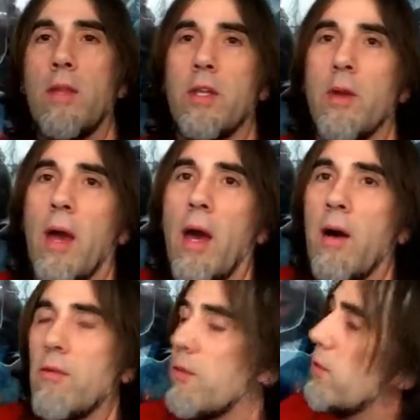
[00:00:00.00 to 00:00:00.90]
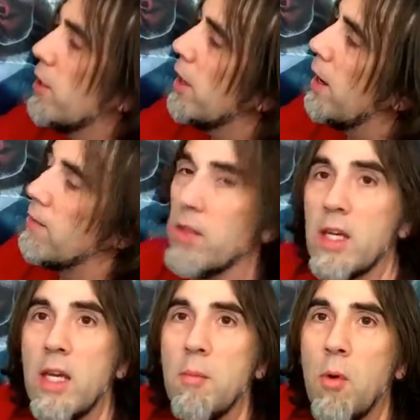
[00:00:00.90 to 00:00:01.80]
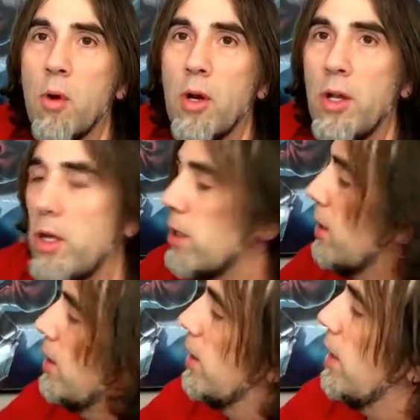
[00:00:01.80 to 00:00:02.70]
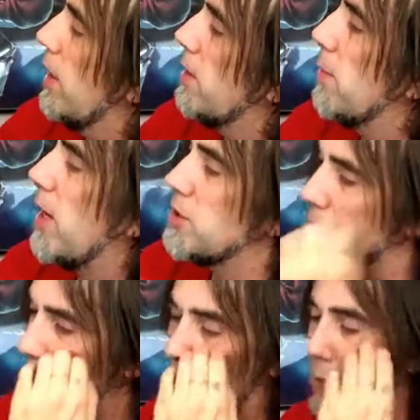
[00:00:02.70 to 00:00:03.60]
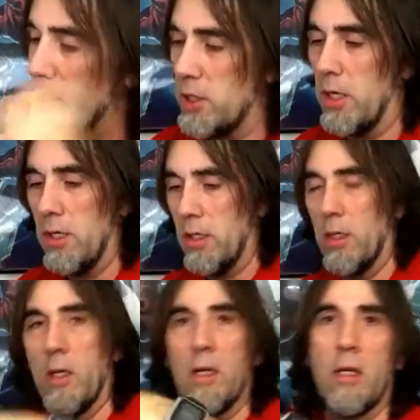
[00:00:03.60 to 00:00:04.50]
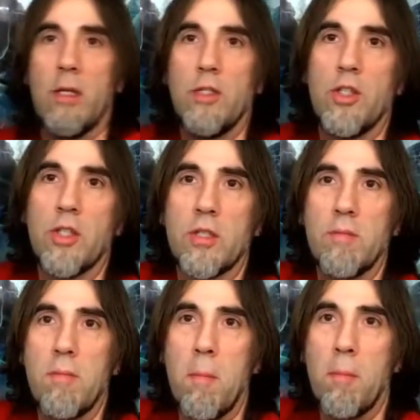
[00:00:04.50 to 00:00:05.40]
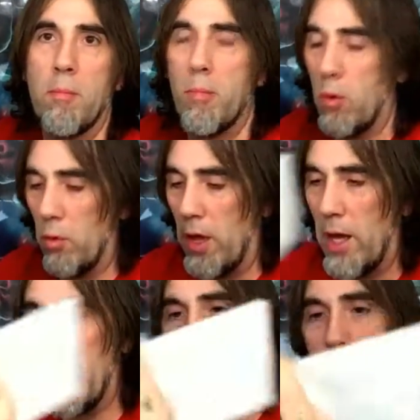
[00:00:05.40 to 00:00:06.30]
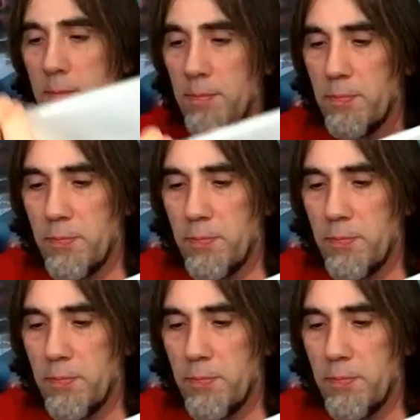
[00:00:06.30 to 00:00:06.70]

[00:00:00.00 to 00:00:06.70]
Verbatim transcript: Then you have, there you have the keyboard and the magic mouse. You just pull that out.